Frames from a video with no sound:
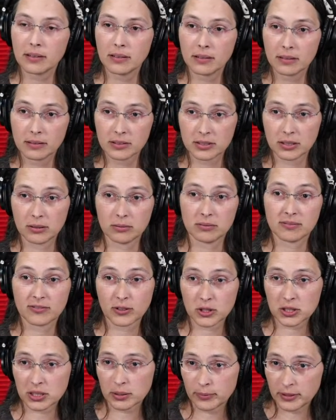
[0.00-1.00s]
So
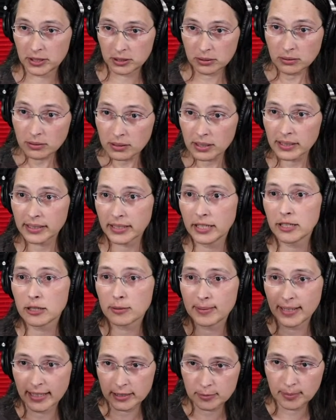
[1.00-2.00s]
first thing we do,
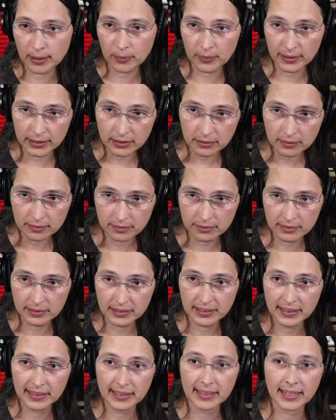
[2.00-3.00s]
increment X by 1,
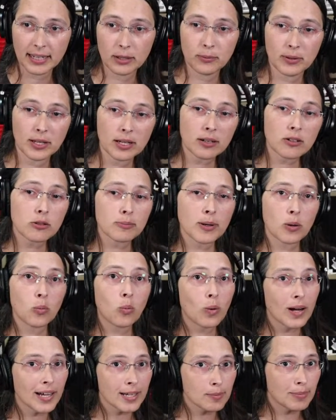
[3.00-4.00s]
and we increment
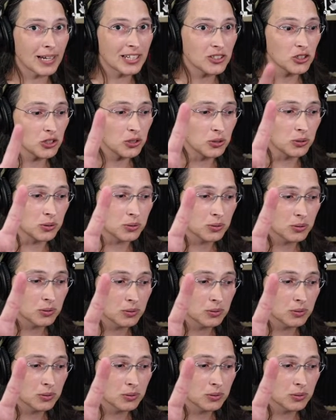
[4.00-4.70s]
Y by 2,